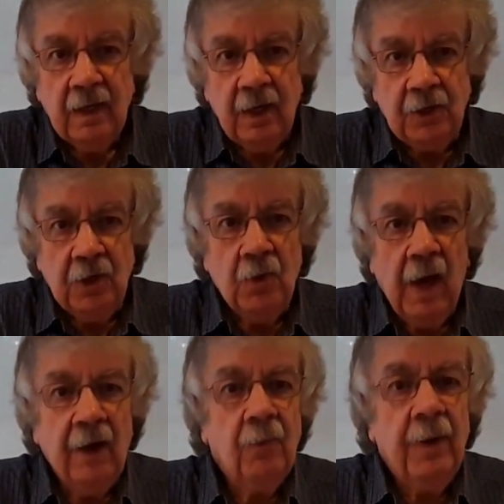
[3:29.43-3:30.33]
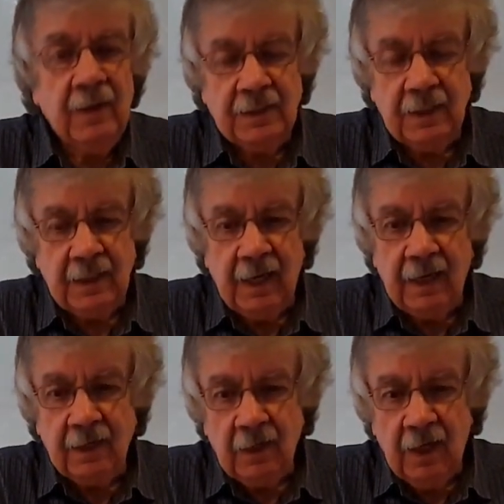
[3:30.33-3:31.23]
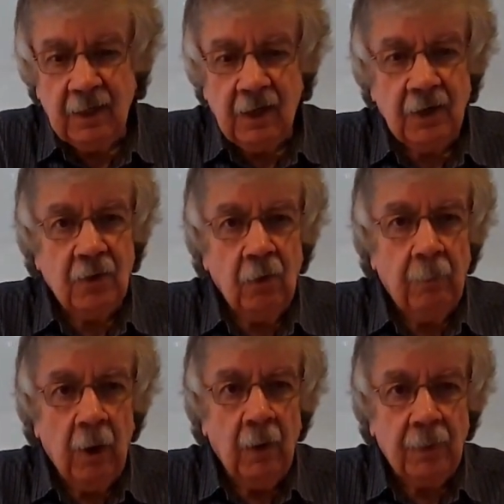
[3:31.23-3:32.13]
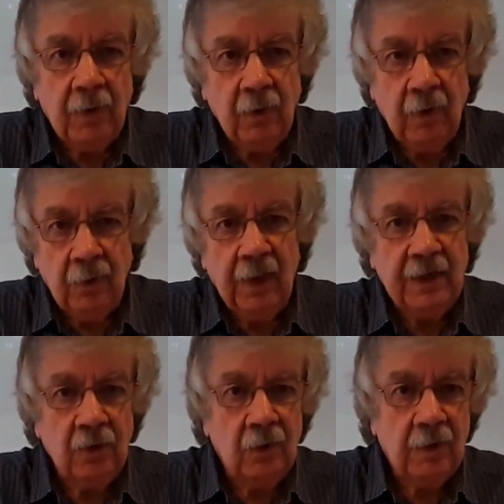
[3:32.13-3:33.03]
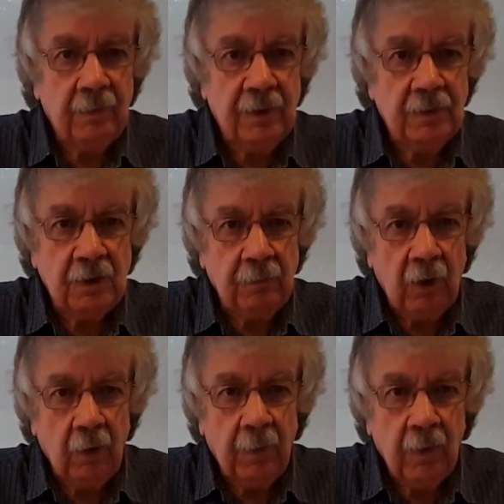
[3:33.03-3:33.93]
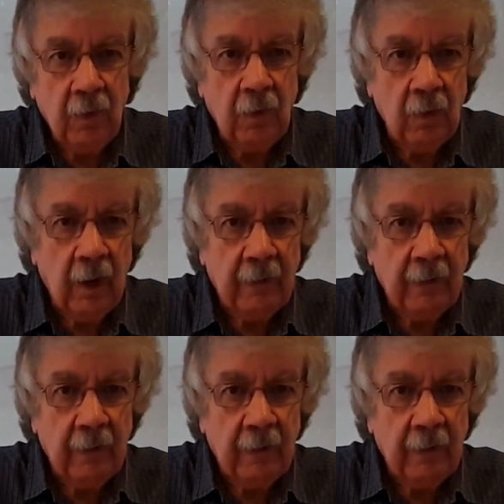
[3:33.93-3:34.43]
new helper to the gang, a guy called Bob, who they call Computer Bob, who